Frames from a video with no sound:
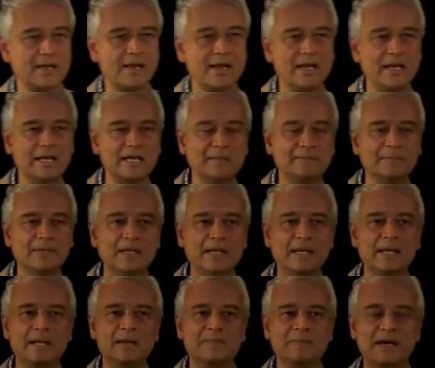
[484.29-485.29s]

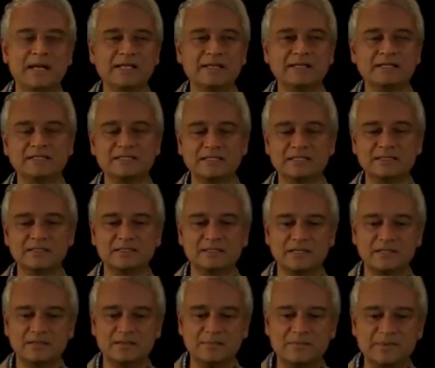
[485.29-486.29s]
but this
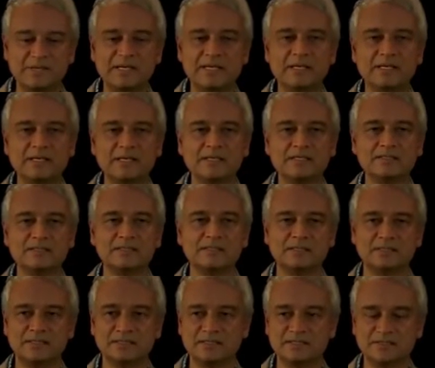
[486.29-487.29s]
is the
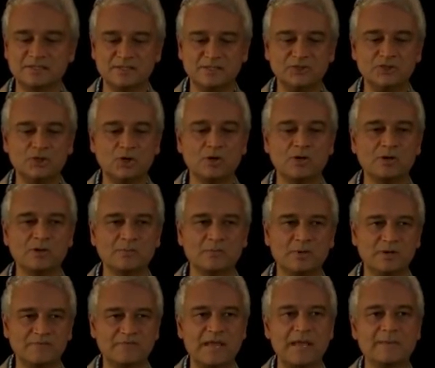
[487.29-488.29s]
beginnings, this is the
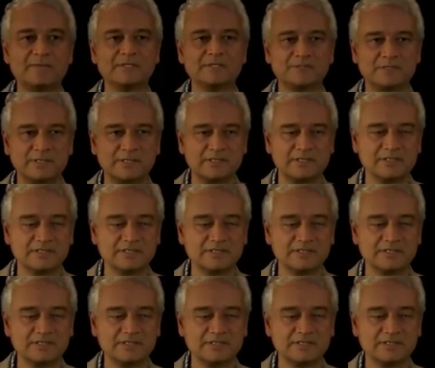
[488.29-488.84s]
germ of chemistry.